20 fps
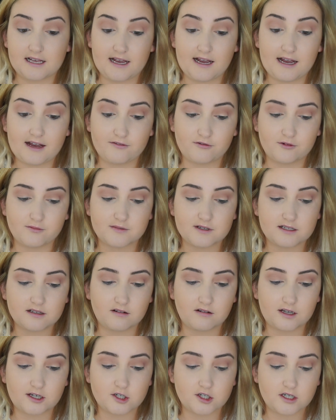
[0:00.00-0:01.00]
I have from this
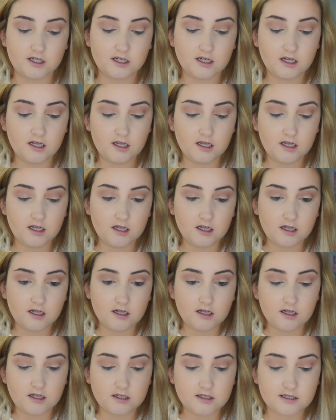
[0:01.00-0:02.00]
collection.
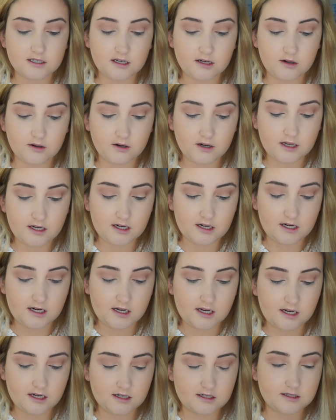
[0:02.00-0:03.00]
So
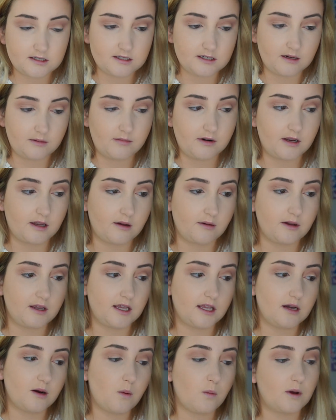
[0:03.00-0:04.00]
next, I'm going to go
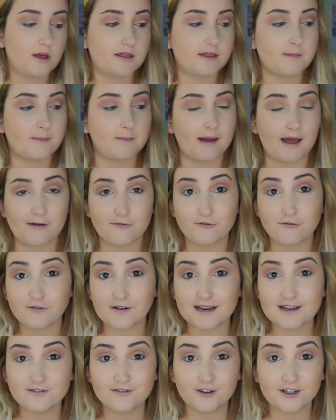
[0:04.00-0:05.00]
in with my
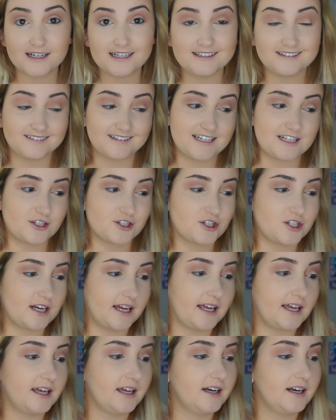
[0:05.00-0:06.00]
favorite lid
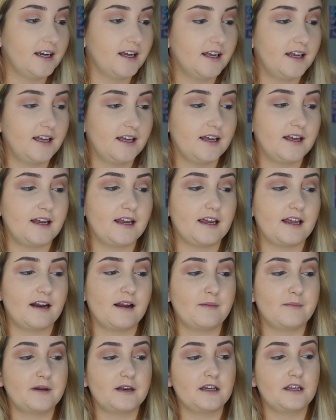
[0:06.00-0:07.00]
shade, and
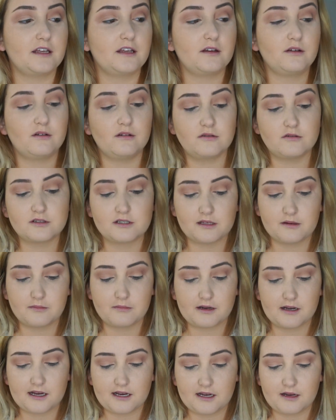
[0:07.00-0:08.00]
I'm going to use
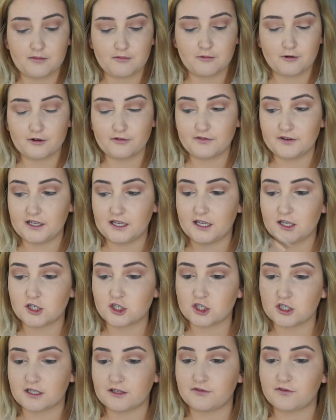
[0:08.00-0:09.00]
my Morphe
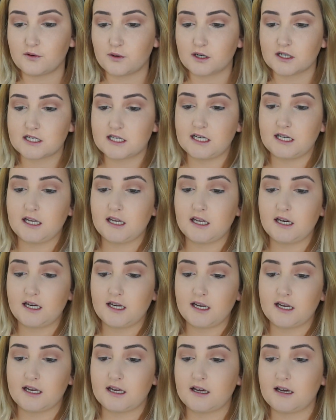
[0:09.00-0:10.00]
G14,
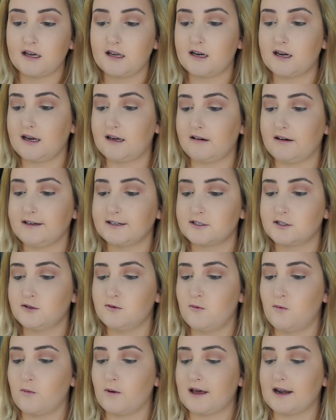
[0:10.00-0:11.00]
and I like
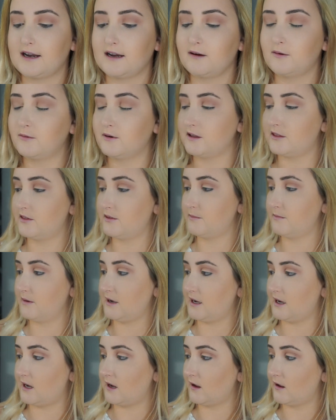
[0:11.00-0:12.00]
to wet it with
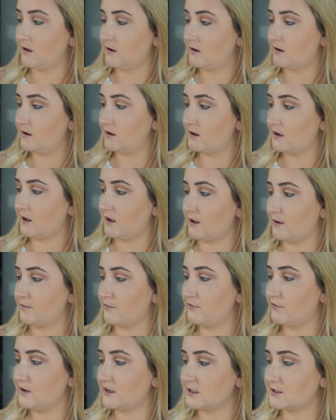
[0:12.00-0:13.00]
my
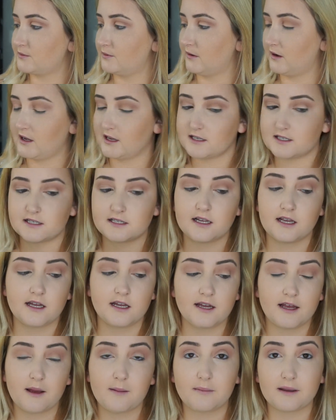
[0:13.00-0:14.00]
Fix Plus
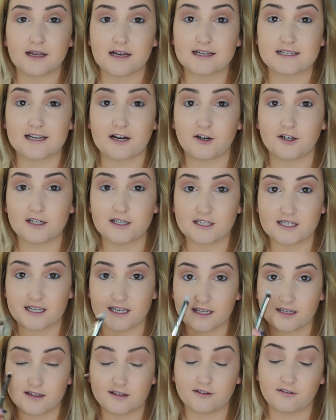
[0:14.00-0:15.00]
because I already
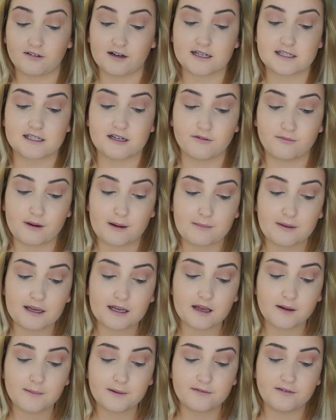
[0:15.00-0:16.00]
did the rest of my
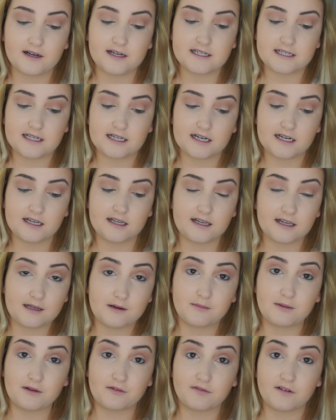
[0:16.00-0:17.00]
makeup. If I didn't,
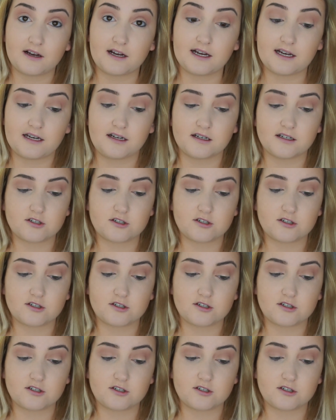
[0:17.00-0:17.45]
it'd be fine.